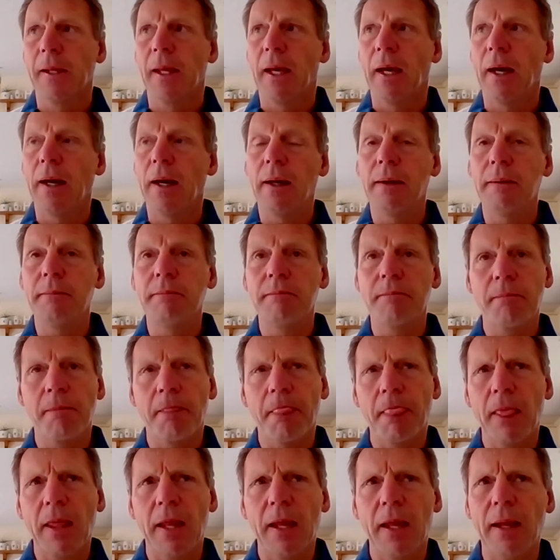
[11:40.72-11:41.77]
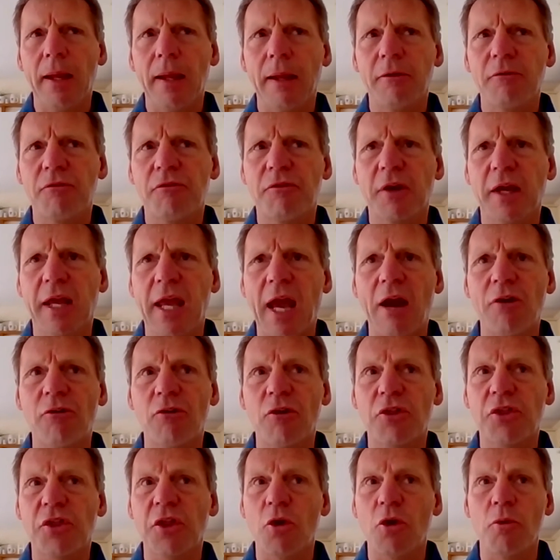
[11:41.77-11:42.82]
for
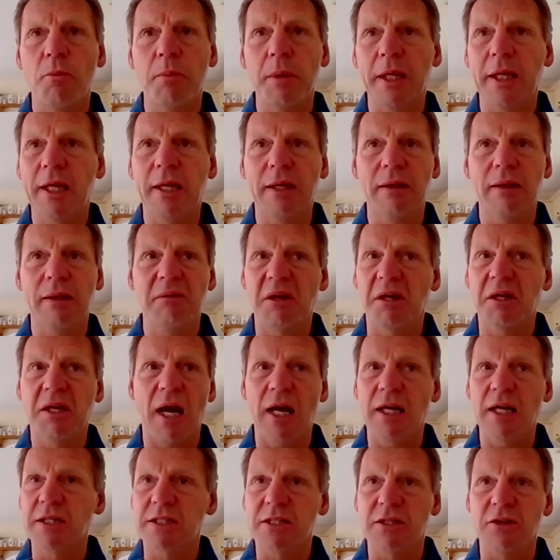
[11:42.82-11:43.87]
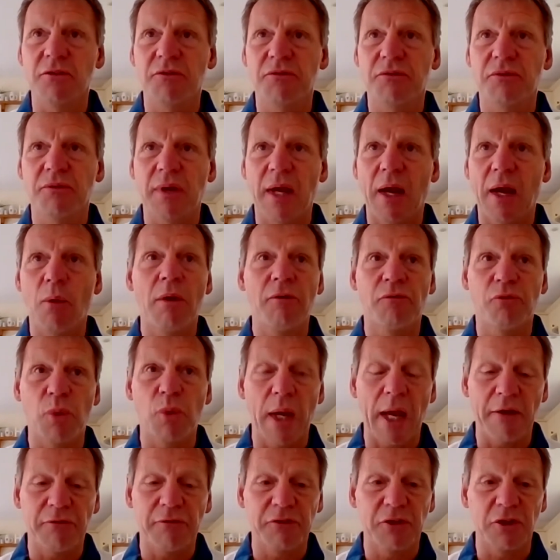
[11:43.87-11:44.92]
Gareth, it'll be a case of however
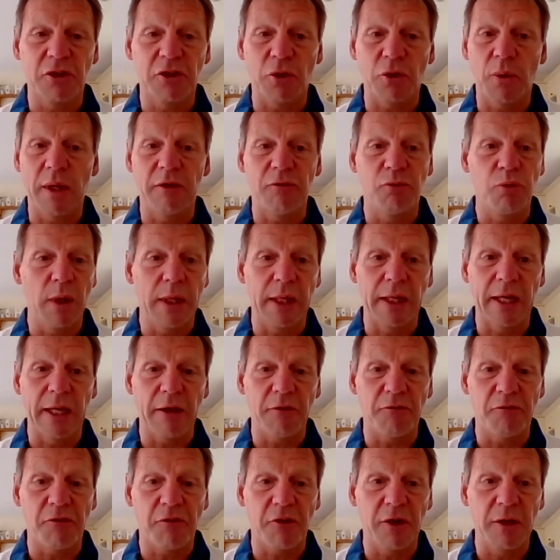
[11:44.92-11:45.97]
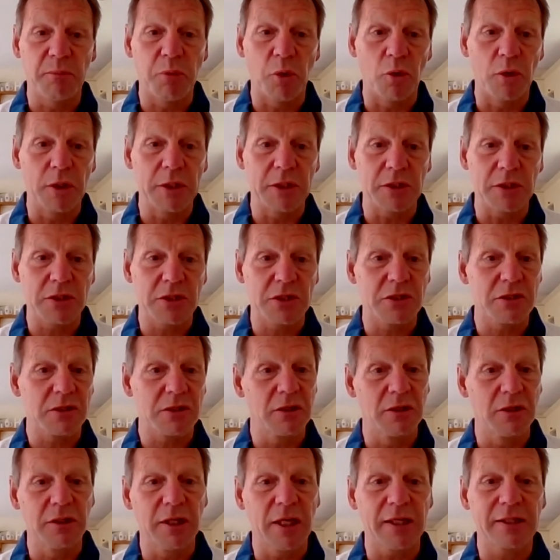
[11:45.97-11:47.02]
we have to do it, if we can get 3 points,
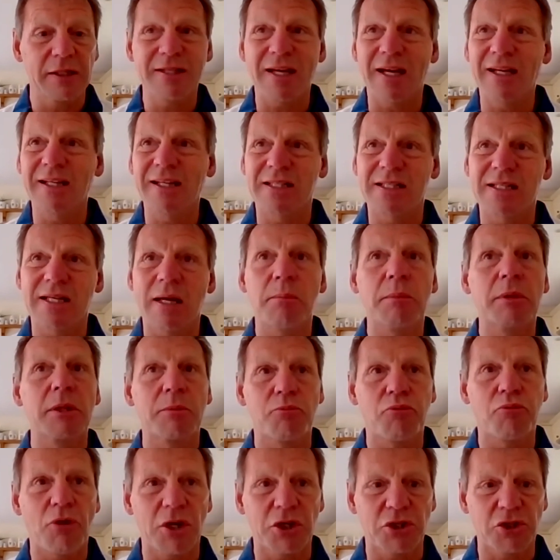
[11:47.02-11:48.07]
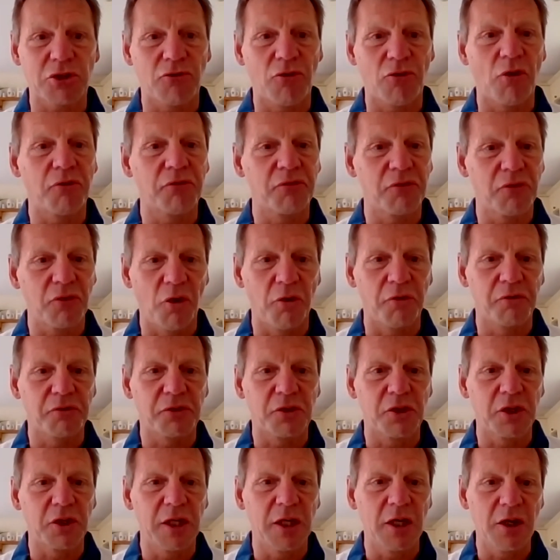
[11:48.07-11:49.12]
and it takes some of the pressure off
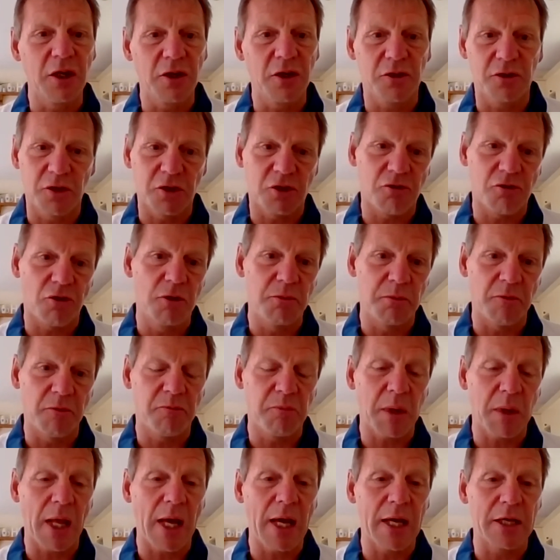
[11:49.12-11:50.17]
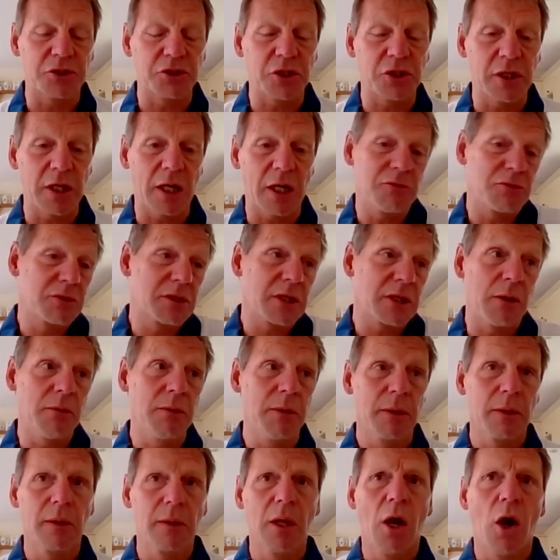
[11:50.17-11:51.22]
the group of players,
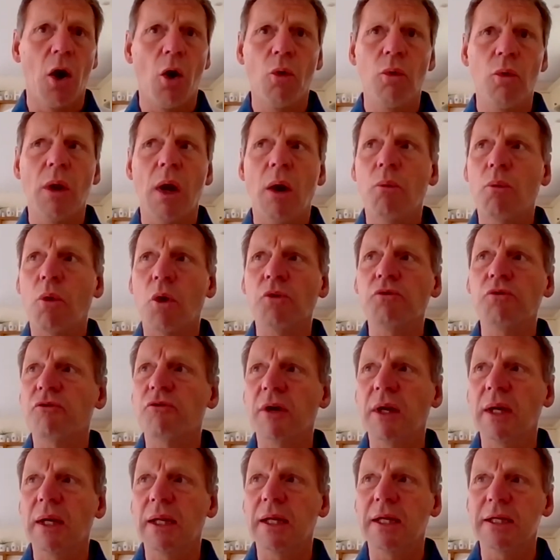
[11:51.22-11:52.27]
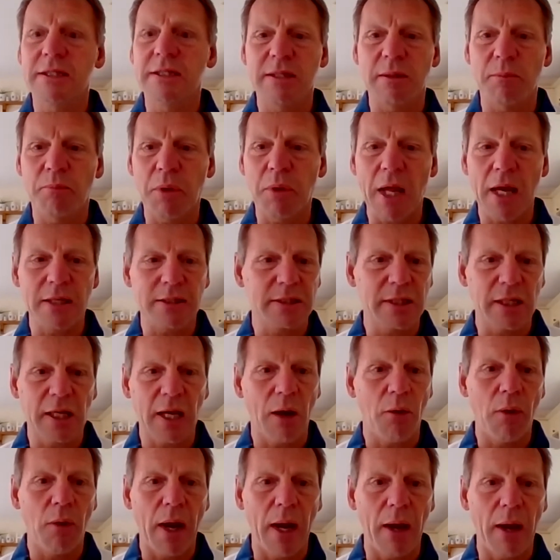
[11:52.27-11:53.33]
So all I want really is the players to
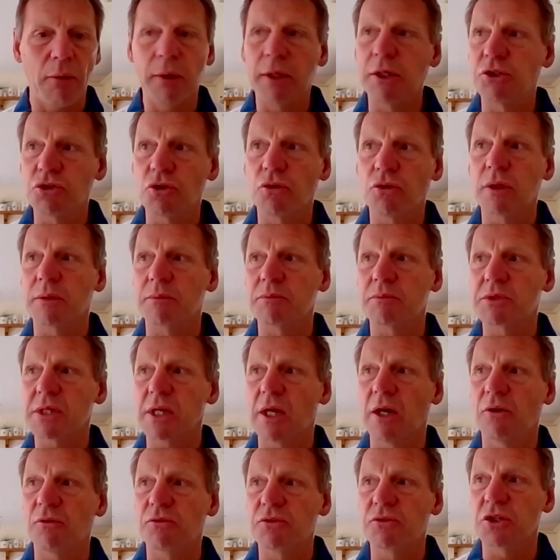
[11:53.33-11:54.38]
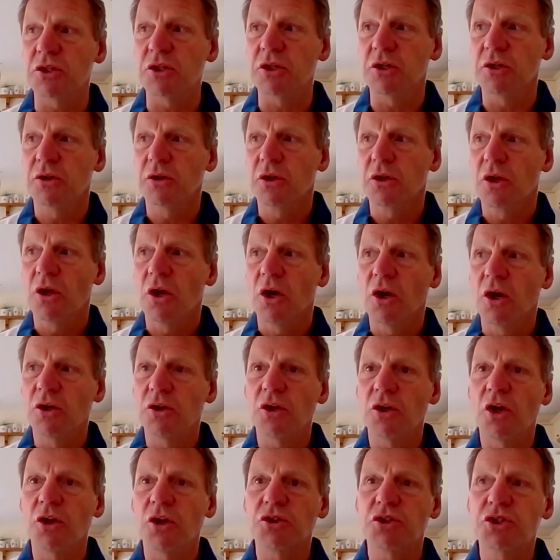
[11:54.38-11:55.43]
go out, enjoy themselves,
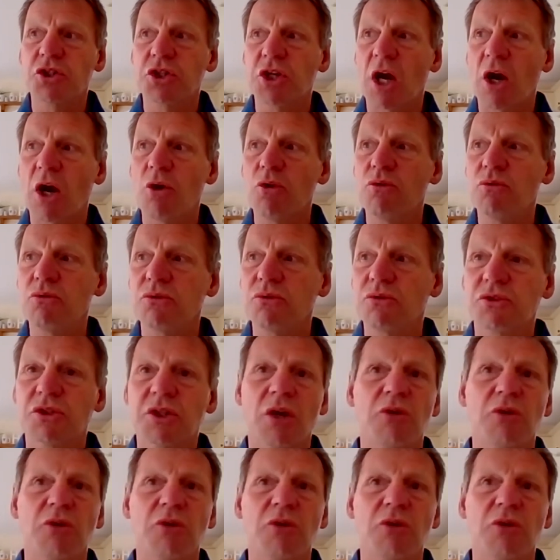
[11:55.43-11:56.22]
and show